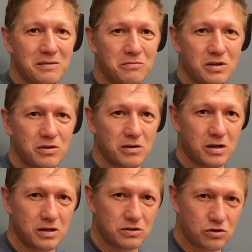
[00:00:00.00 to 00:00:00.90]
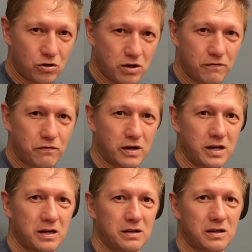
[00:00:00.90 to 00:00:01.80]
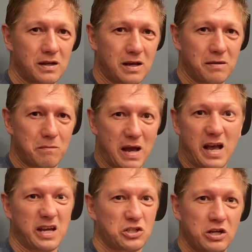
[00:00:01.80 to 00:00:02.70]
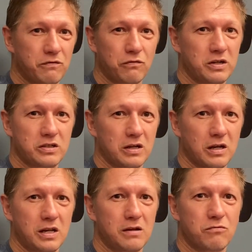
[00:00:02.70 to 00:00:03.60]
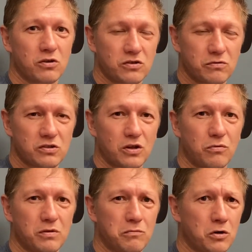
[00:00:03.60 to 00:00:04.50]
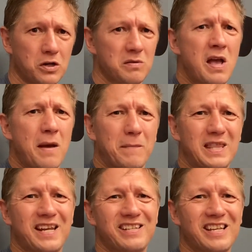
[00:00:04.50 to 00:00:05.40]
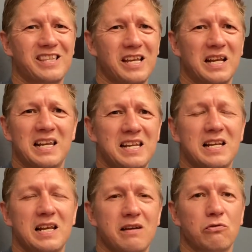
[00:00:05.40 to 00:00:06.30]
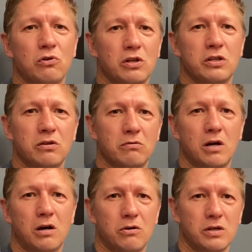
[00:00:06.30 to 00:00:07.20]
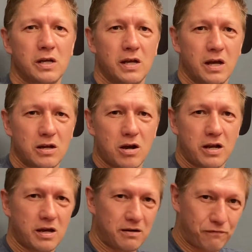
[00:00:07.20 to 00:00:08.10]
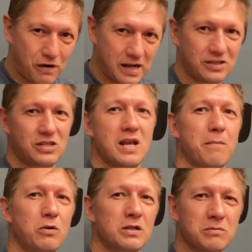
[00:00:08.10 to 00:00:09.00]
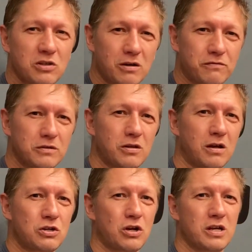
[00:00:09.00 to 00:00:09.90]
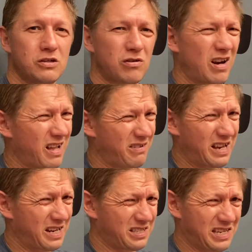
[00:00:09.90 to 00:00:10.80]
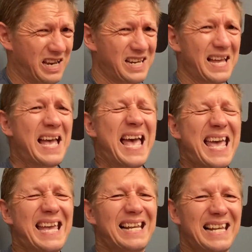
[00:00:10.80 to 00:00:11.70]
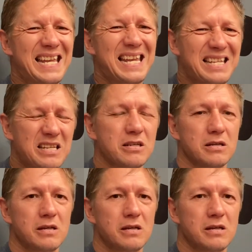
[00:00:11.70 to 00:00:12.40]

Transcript: Whether it's hooker fighting, Makhachev recently wasn't the result we wanted, but that is at the elite level in the world. Kai Kara-France now put himself in title shot. Israel Adesanya, elite.